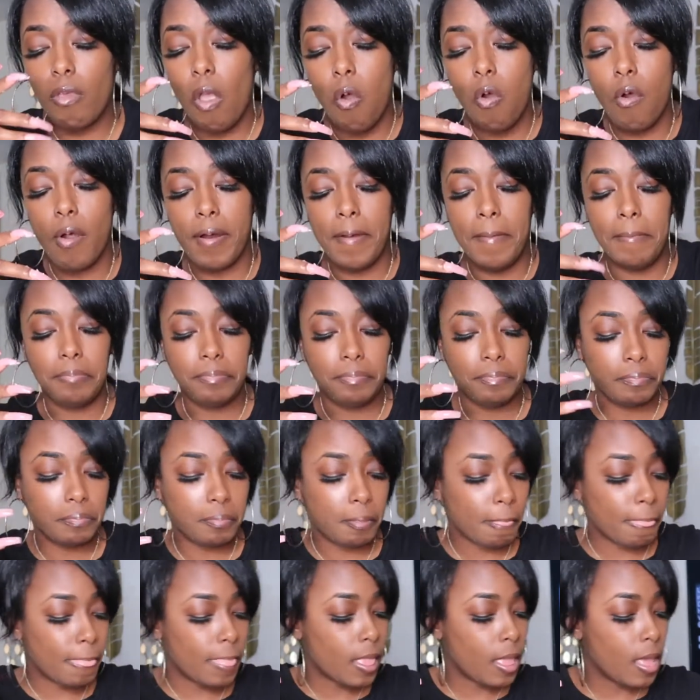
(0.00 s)
or
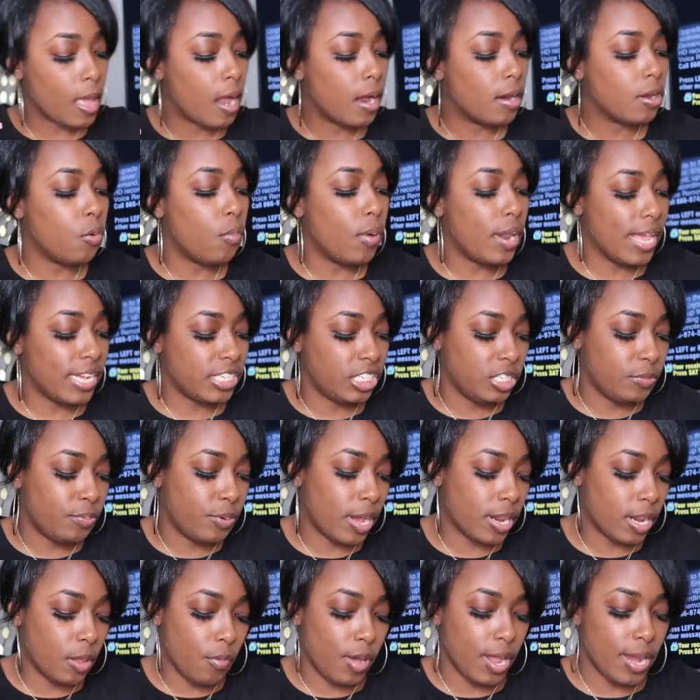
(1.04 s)
the one that she's
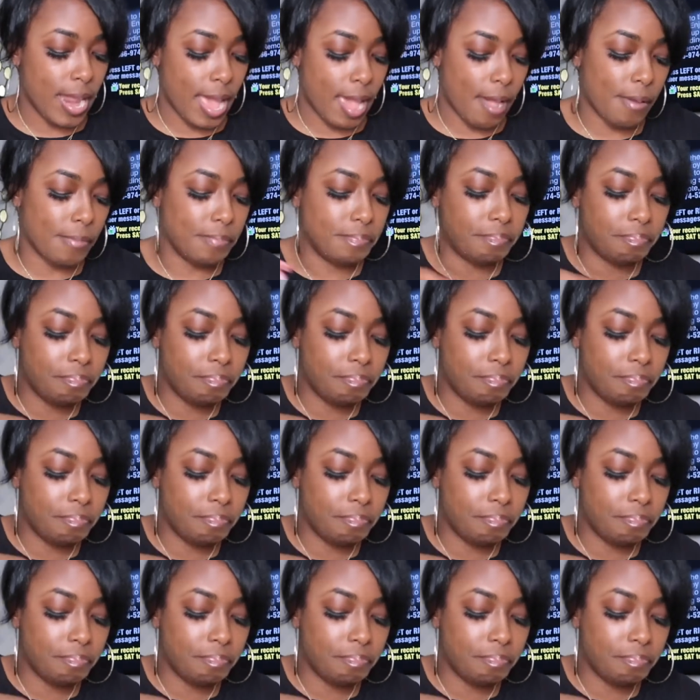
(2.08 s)
pregnant with now.